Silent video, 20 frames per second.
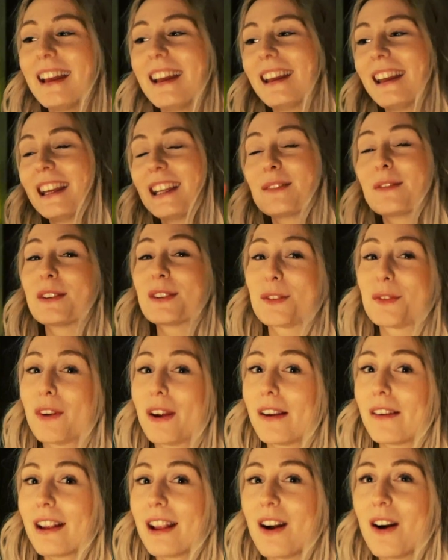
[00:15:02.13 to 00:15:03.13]
It was
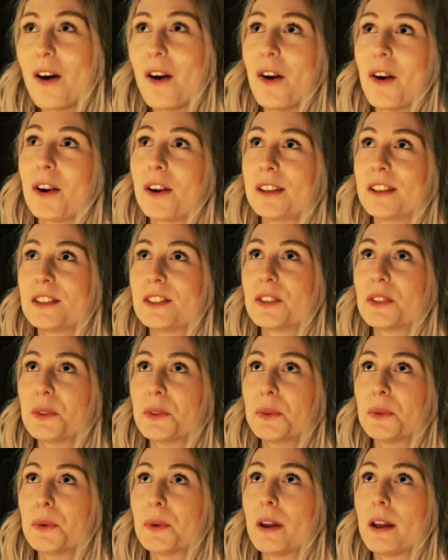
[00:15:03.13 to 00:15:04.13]
very hard to
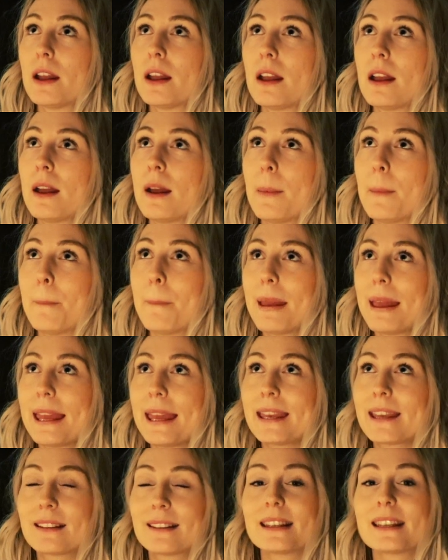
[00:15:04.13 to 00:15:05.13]

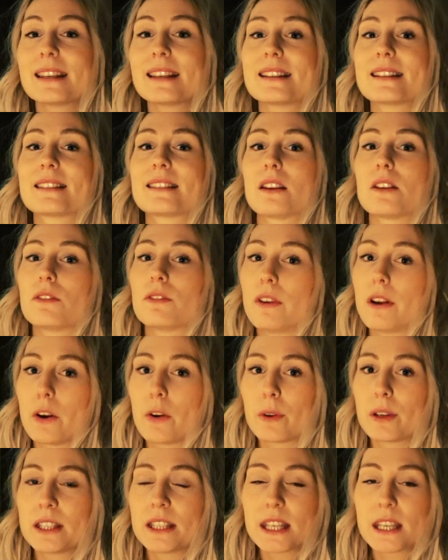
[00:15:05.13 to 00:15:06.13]
make these
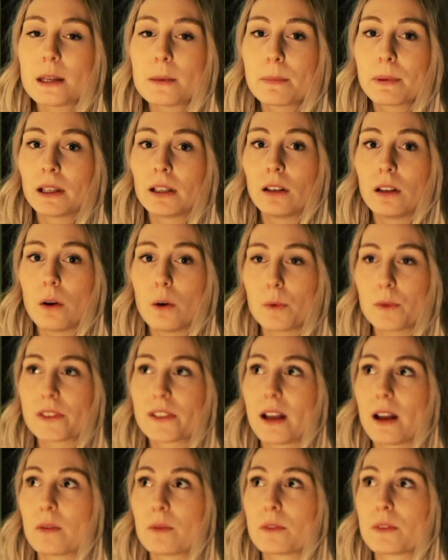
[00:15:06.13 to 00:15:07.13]
very deep and low
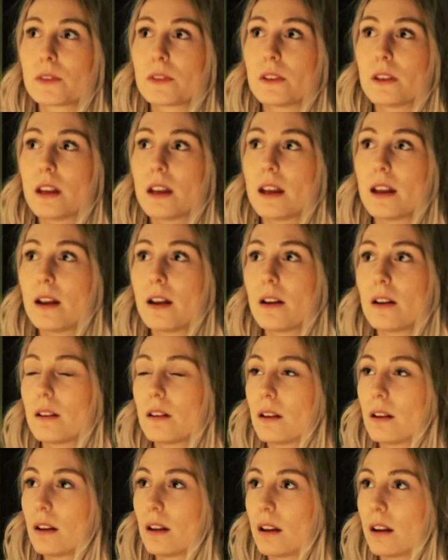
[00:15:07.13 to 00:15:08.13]
sounds,
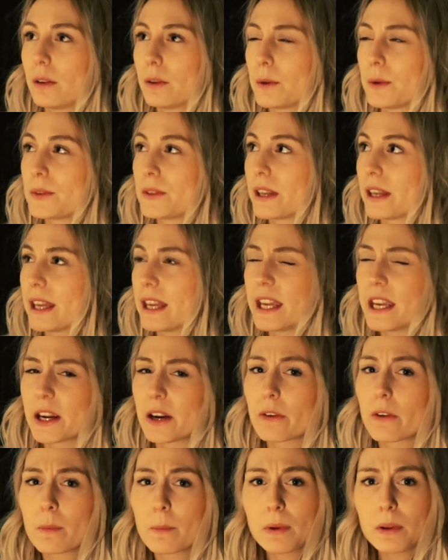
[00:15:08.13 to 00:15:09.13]
how do you say,
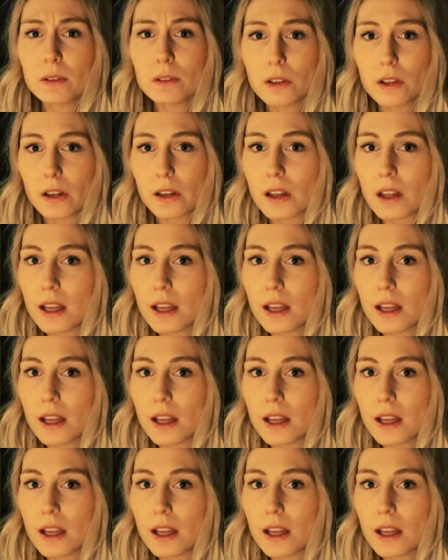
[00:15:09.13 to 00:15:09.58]
hearable?